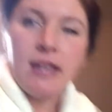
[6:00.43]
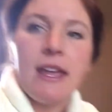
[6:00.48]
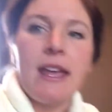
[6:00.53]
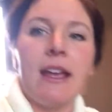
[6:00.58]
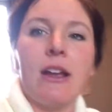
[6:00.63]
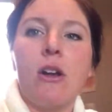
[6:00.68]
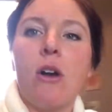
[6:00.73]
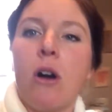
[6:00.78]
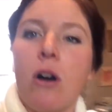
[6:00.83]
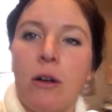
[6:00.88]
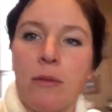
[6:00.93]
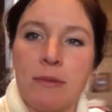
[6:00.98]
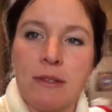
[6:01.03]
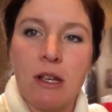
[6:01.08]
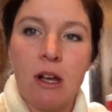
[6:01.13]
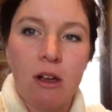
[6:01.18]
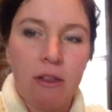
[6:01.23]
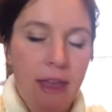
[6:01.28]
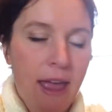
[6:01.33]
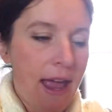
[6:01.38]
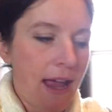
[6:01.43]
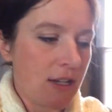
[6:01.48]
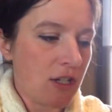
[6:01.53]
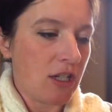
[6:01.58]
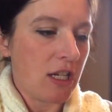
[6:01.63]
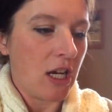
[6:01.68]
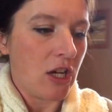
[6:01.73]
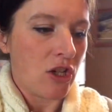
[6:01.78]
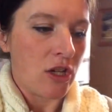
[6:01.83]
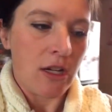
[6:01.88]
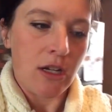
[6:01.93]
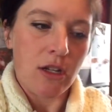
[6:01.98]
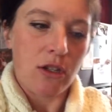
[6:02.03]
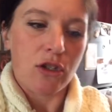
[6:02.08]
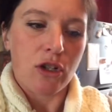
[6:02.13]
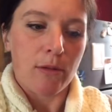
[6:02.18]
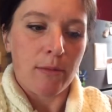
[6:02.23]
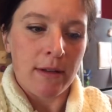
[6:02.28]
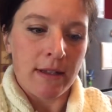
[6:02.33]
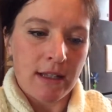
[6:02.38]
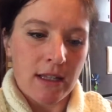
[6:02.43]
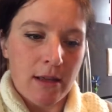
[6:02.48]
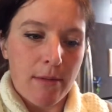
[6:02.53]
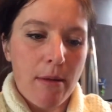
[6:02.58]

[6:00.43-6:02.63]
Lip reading: and calms all that agitation and disturbance in the